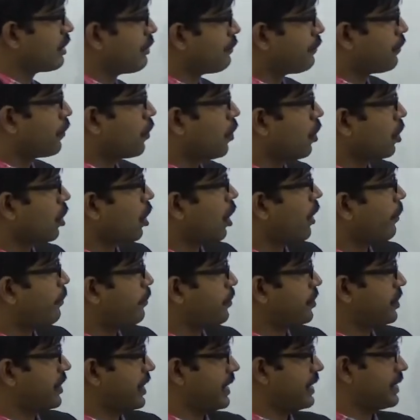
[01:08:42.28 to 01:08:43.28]
the four
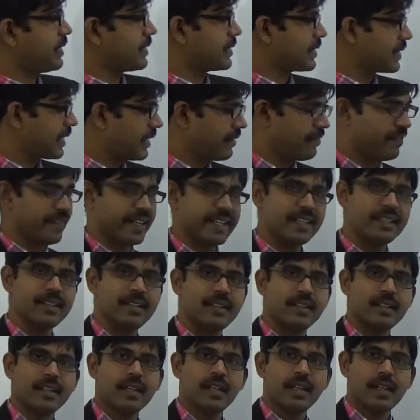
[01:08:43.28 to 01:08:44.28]
options
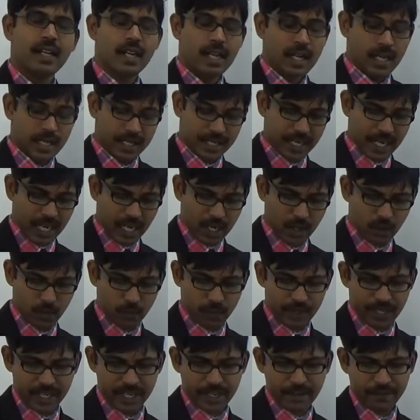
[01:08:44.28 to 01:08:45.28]
given.
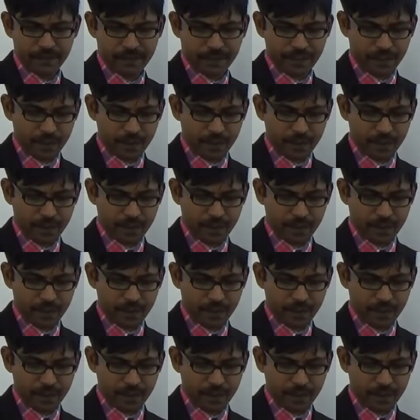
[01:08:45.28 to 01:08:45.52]
Now, if